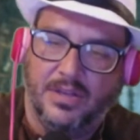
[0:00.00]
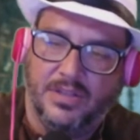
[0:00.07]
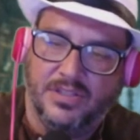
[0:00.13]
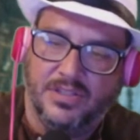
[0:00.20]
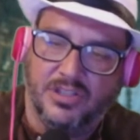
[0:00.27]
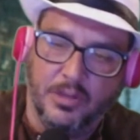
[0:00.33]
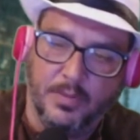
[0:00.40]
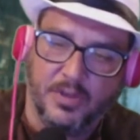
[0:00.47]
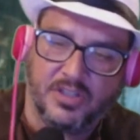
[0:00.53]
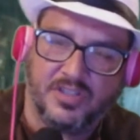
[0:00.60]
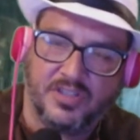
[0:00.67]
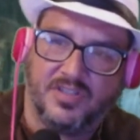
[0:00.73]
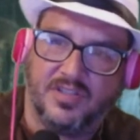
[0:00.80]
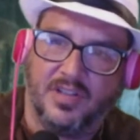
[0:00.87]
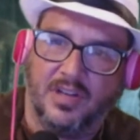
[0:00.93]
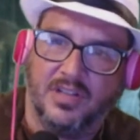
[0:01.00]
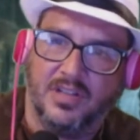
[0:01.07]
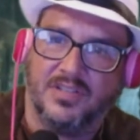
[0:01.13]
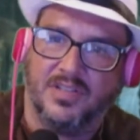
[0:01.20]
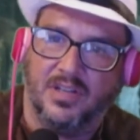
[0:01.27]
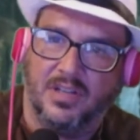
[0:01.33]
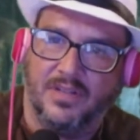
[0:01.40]
So the book
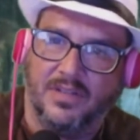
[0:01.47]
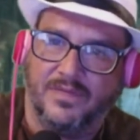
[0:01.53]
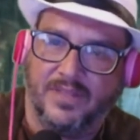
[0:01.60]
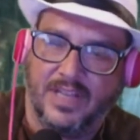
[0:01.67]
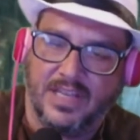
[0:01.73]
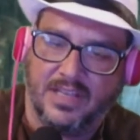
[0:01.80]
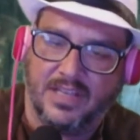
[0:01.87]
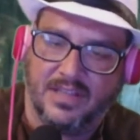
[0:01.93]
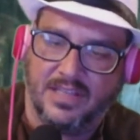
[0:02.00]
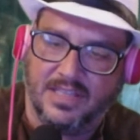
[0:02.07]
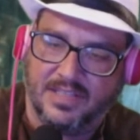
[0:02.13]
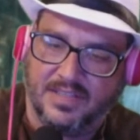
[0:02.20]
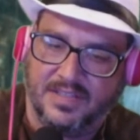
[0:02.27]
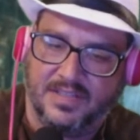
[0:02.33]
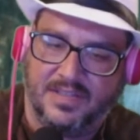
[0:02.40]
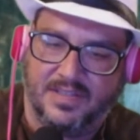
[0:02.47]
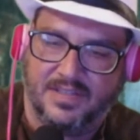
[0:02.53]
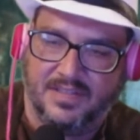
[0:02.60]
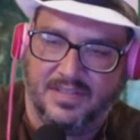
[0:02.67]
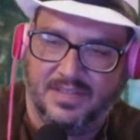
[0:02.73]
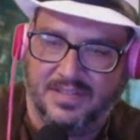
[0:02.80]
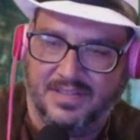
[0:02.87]
starts off like
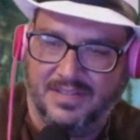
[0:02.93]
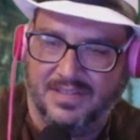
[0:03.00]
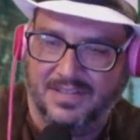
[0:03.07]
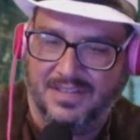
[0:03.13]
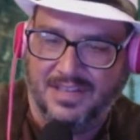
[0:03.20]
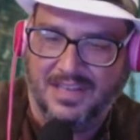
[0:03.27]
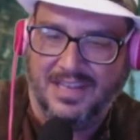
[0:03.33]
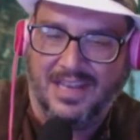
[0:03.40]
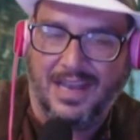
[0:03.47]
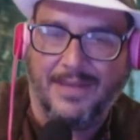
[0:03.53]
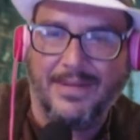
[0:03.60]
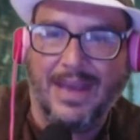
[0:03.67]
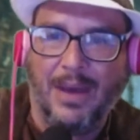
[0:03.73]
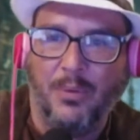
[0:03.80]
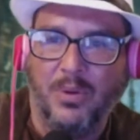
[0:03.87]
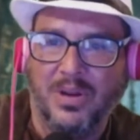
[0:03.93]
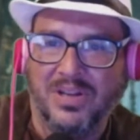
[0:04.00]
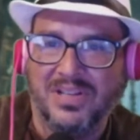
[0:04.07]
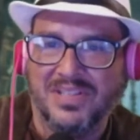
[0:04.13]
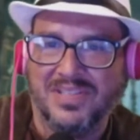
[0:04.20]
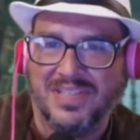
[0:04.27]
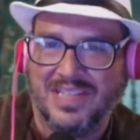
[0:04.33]
this. I mean, how
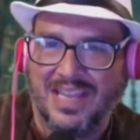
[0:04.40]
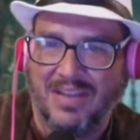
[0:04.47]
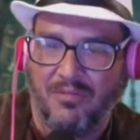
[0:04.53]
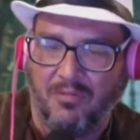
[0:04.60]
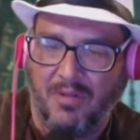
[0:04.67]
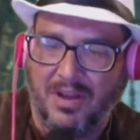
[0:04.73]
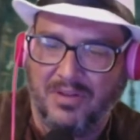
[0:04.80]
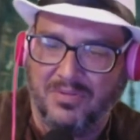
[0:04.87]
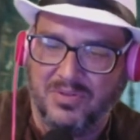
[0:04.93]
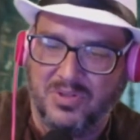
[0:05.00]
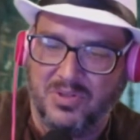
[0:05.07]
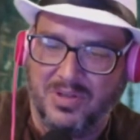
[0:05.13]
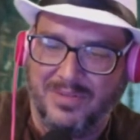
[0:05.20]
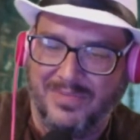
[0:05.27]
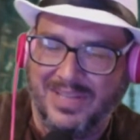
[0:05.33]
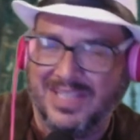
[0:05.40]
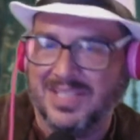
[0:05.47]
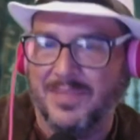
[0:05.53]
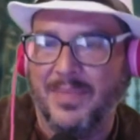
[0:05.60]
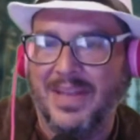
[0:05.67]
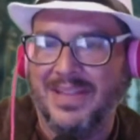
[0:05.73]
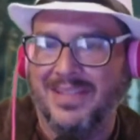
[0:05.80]
weird is it to get read on stream? Like it's
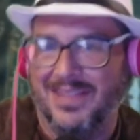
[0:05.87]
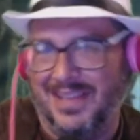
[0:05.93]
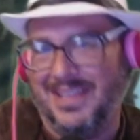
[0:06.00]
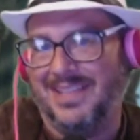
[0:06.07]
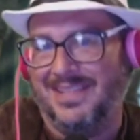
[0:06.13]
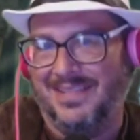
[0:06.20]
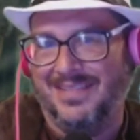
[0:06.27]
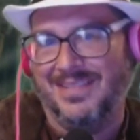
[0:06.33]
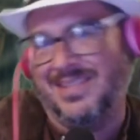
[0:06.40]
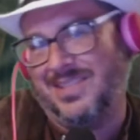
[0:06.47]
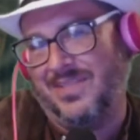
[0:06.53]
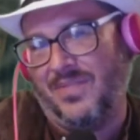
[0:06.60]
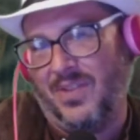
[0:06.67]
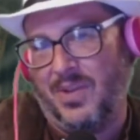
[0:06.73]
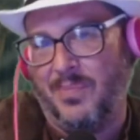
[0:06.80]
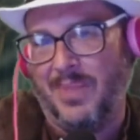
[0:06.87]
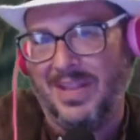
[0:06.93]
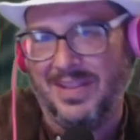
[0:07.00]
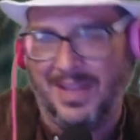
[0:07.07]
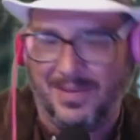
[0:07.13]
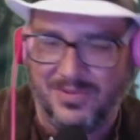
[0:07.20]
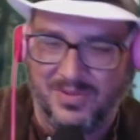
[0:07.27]
a this is a freaking
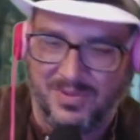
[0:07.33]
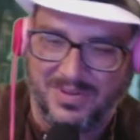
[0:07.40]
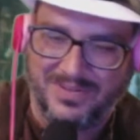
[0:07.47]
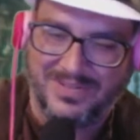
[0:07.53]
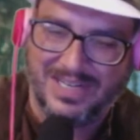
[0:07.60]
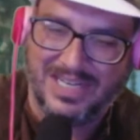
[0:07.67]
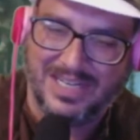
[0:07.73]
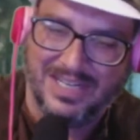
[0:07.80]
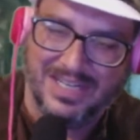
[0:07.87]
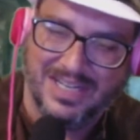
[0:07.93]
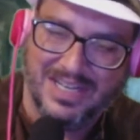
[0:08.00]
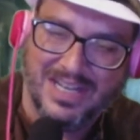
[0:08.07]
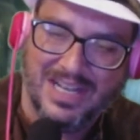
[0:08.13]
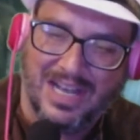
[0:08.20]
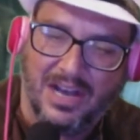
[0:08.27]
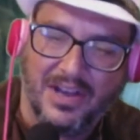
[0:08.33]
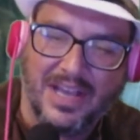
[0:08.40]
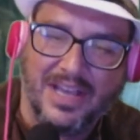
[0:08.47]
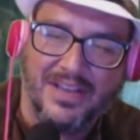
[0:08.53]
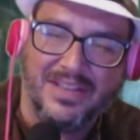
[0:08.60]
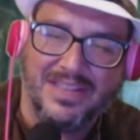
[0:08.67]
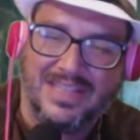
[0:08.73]
bedtime story, right?
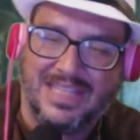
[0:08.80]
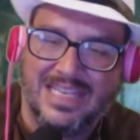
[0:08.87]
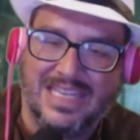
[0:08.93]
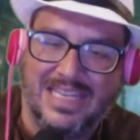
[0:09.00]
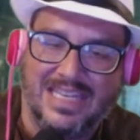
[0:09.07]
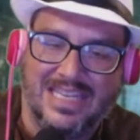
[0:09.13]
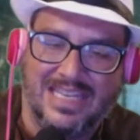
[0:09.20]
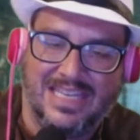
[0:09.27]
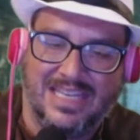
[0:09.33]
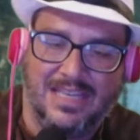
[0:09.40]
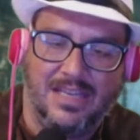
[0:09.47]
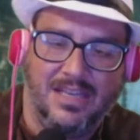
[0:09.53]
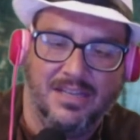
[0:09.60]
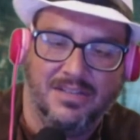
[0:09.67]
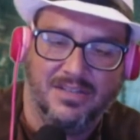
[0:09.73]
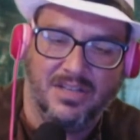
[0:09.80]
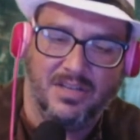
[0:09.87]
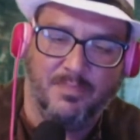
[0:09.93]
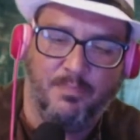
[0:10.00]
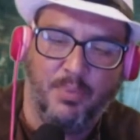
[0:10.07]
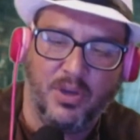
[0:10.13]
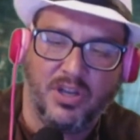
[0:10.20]
Okay, the
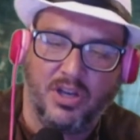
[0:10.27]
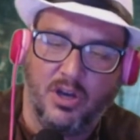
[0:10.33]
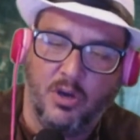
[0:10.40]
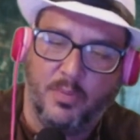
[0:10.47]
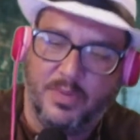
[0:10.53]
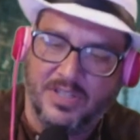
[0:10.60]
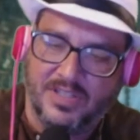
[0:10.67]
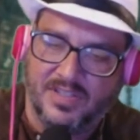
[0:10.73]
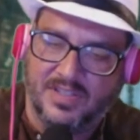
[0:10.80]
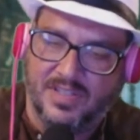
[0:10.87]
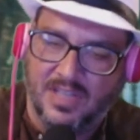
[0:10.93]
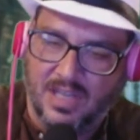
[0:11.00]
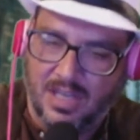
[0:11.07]
book opens.